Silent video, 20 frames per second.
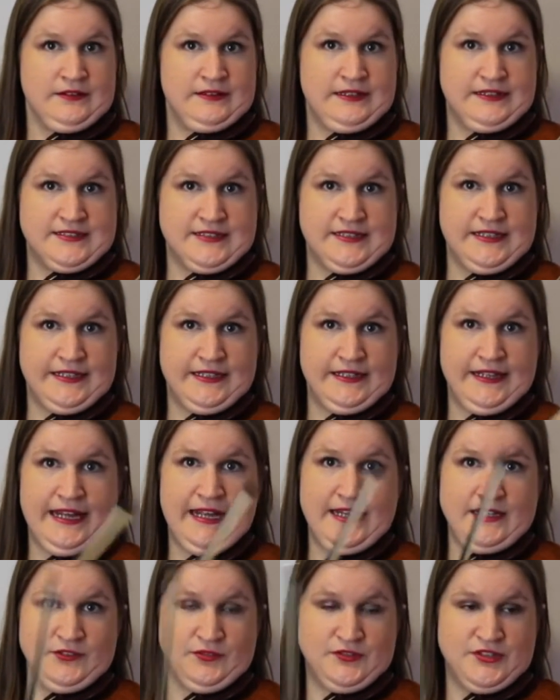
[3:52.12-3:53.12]
that's a little
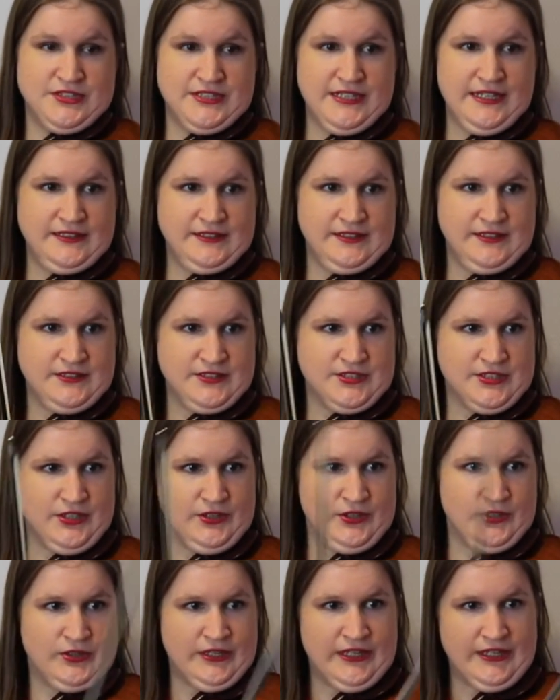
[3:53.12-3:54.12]
end of the sentence, so
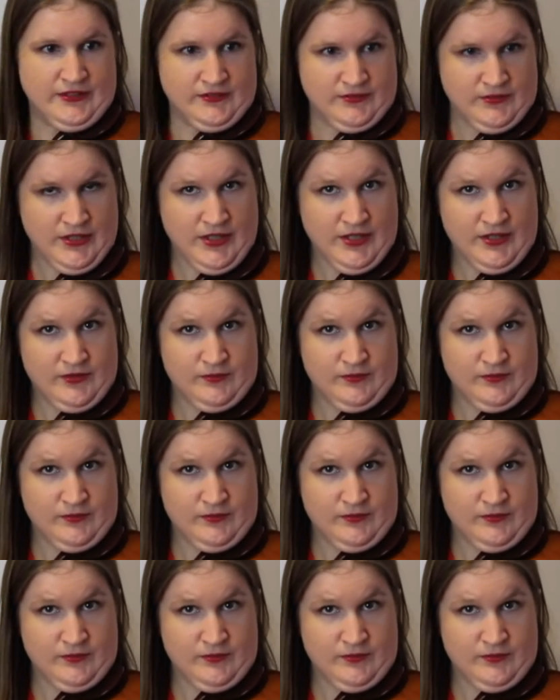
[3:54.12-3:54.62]
you can